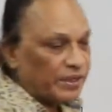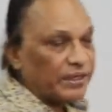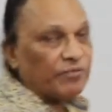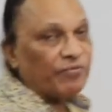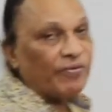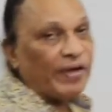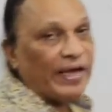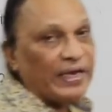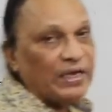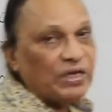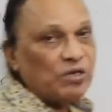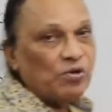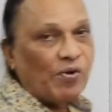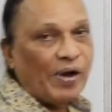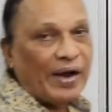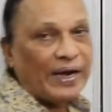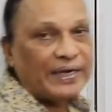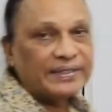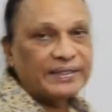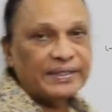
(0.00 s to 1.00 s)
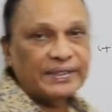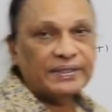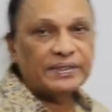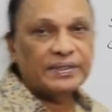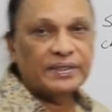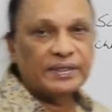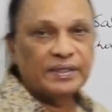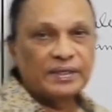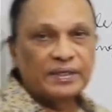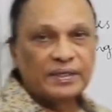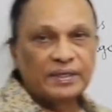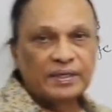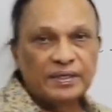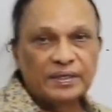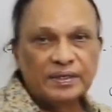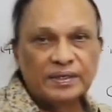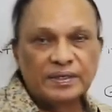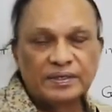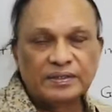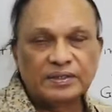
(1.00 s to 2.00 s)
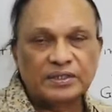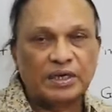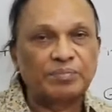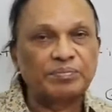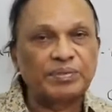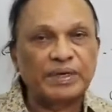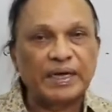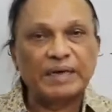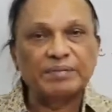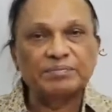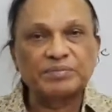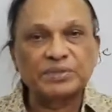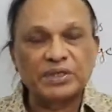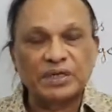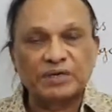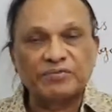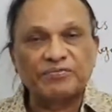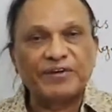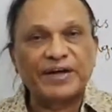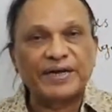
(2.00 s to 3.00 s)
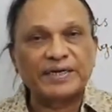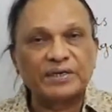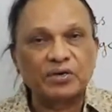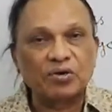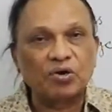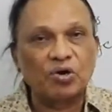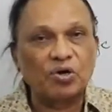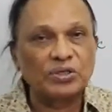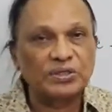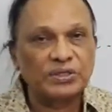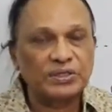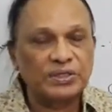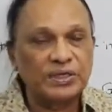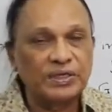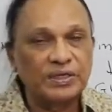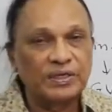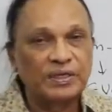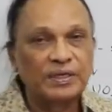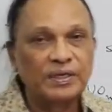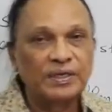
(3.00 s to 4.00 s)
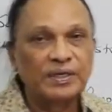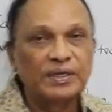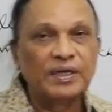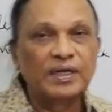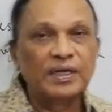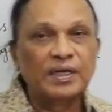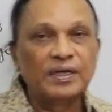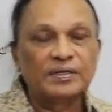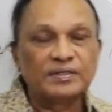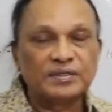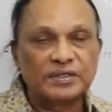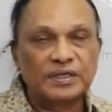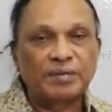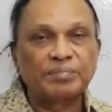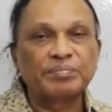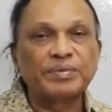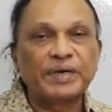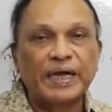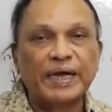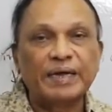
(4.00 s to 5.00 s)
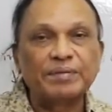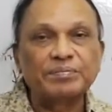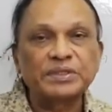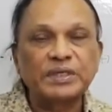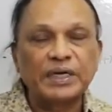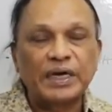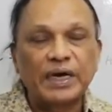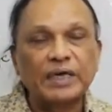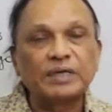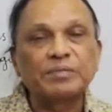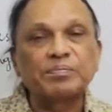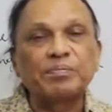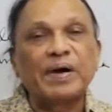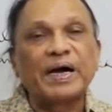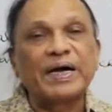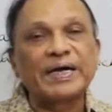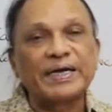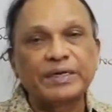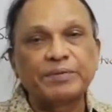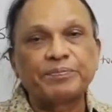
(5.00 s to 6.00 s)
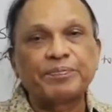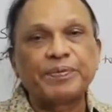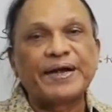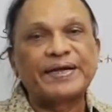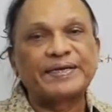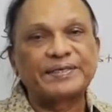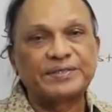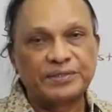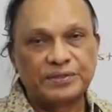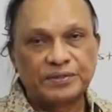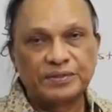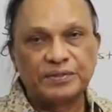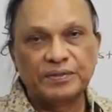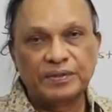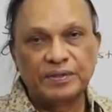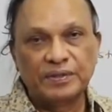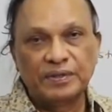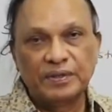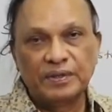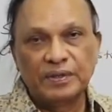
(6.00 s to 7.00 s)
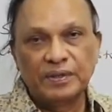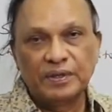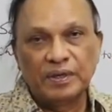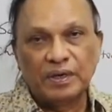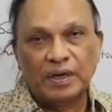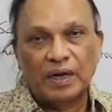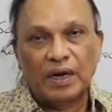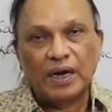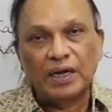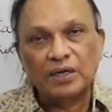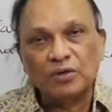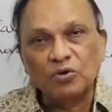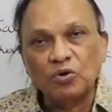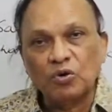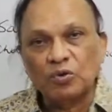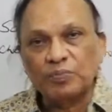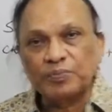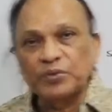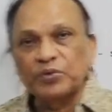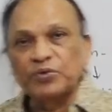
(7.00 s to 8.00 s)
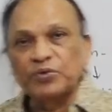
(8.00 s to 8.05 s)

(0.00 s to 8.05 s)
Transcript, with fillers: net value added sometimes at factor cost sometimes at market price i hope